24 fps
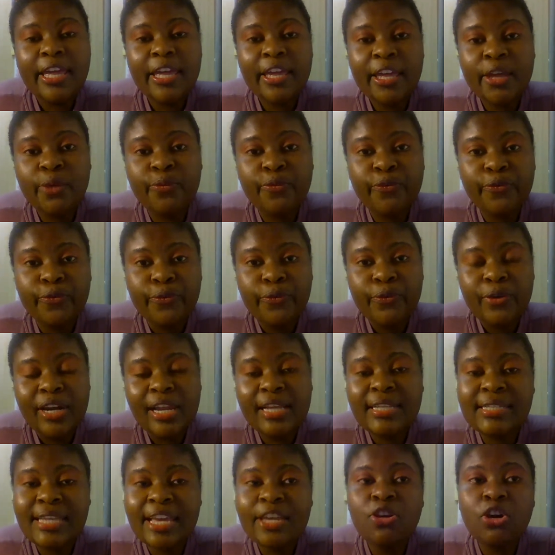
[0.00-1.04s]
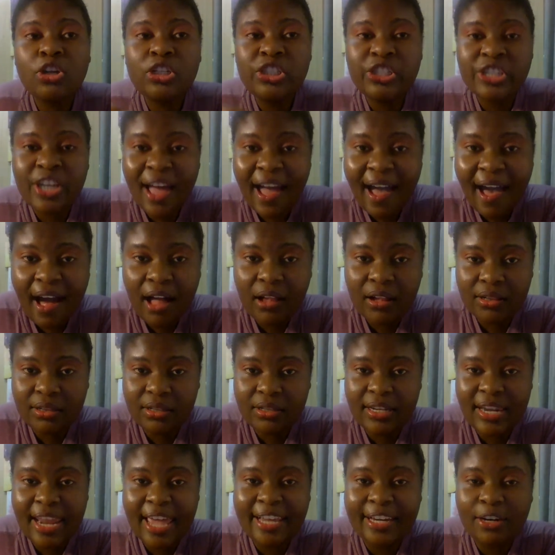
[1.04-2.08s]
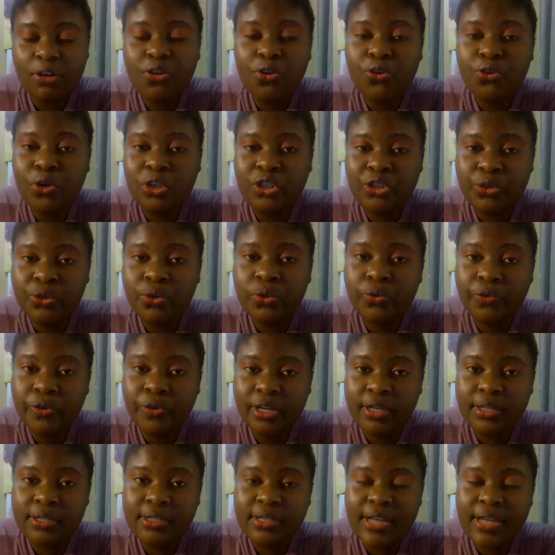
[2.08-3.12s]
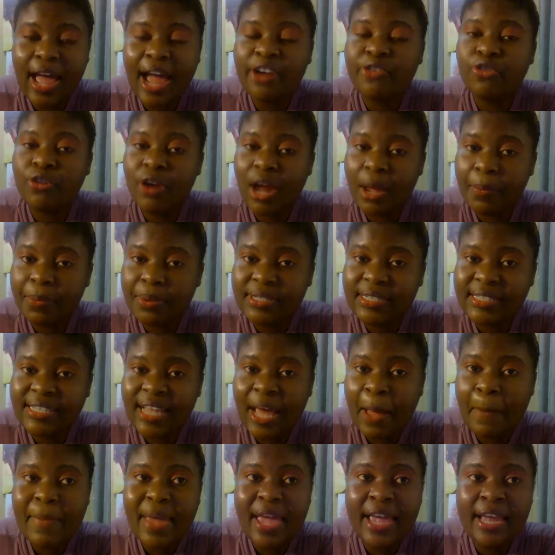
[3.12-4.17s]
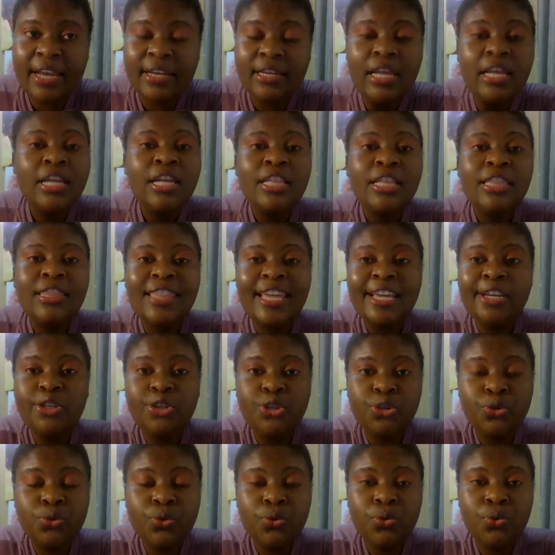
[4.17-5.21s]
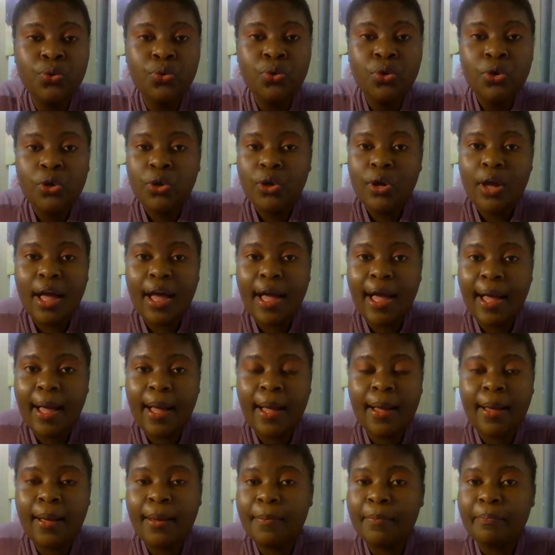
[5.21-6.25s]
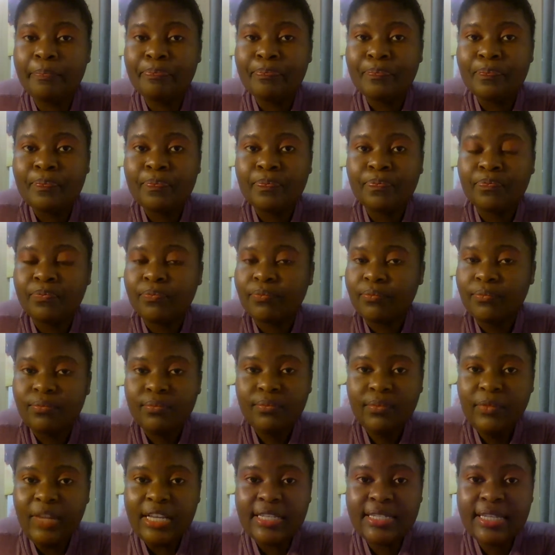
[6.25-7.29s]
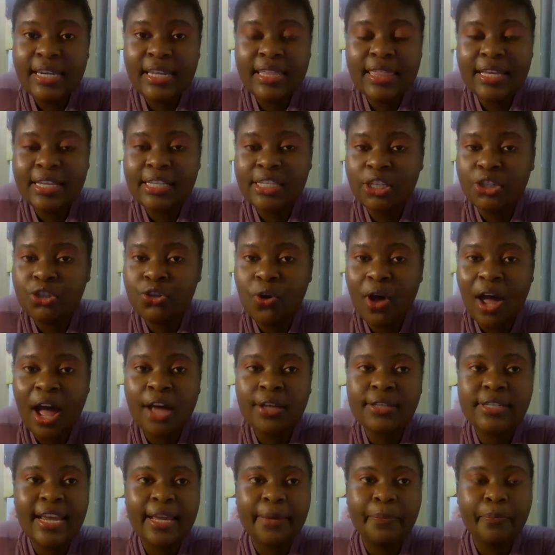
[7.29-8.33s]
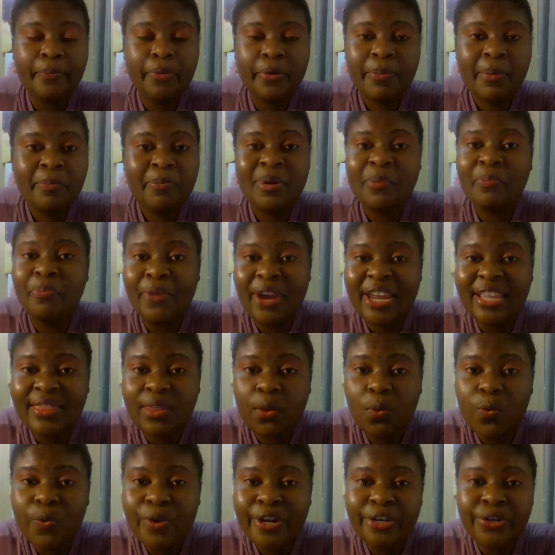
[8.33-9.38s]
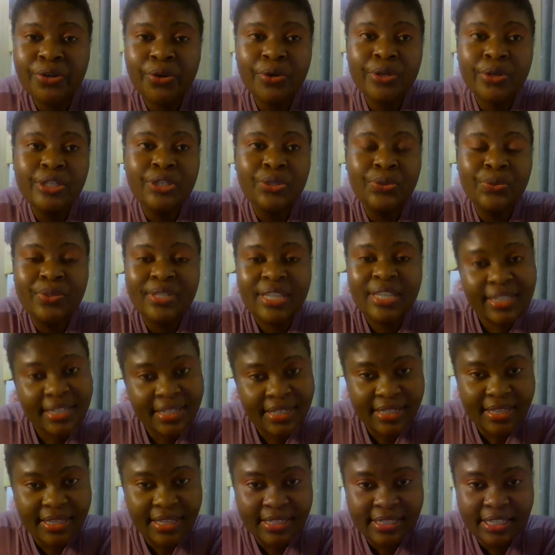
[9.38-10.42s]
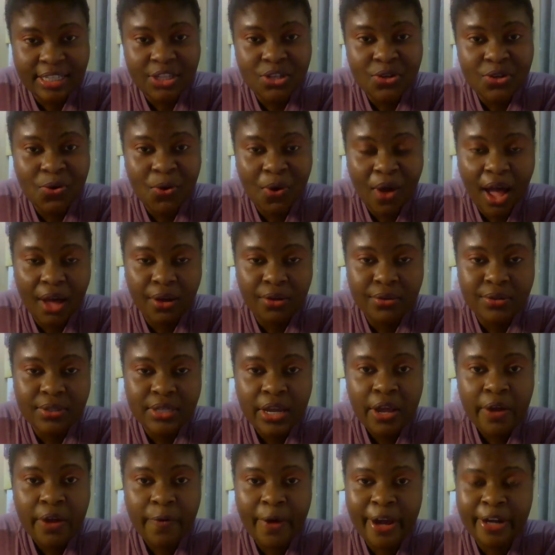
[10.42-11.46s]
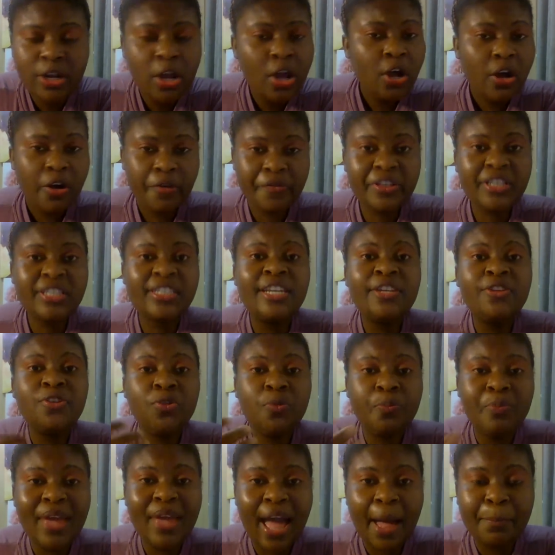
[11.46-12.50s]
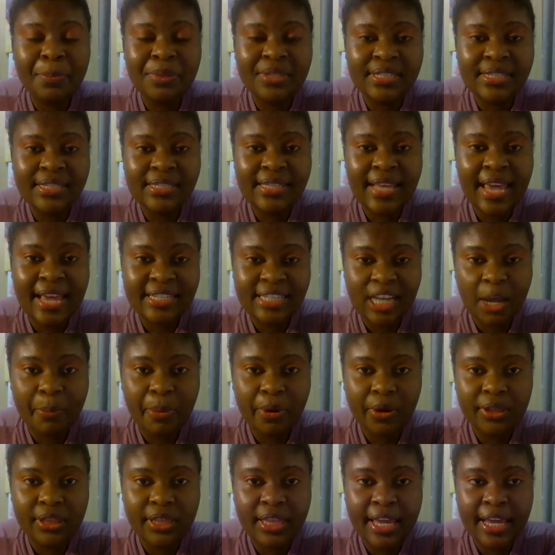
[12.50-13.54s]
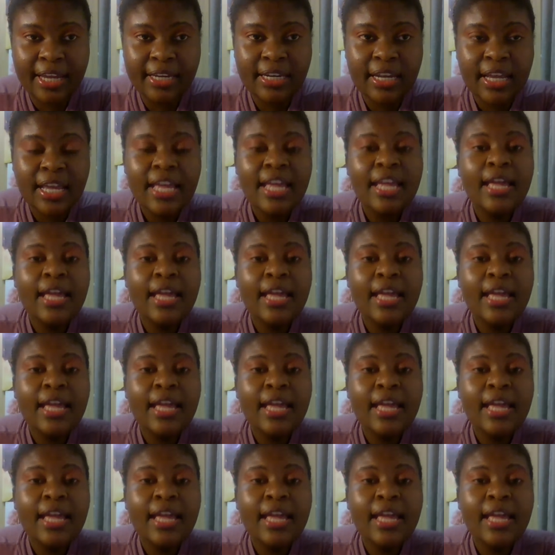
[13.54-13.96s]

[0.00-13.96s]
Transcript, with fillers: If let's say your child, like your children, are troublesome and they do um, silly things in your house, like probably break the windows, do certain things in your house, right? Obviously, you'll be upset about that.